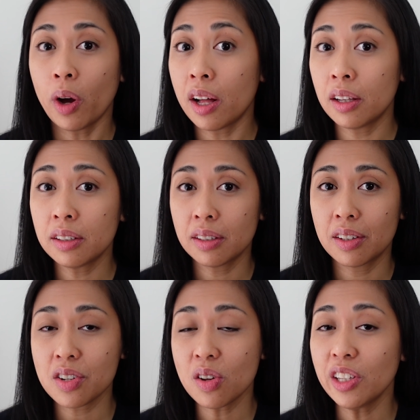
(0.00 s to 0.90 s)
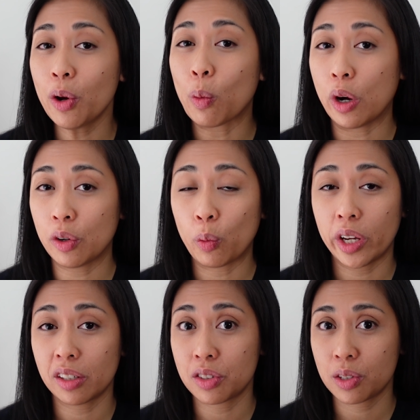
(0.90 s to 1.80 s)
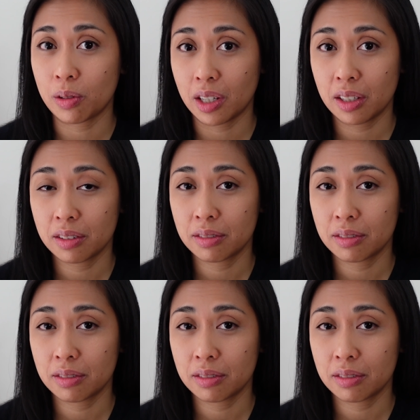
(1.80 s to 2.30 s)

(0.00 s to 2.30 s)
Well, there's only one way to do it.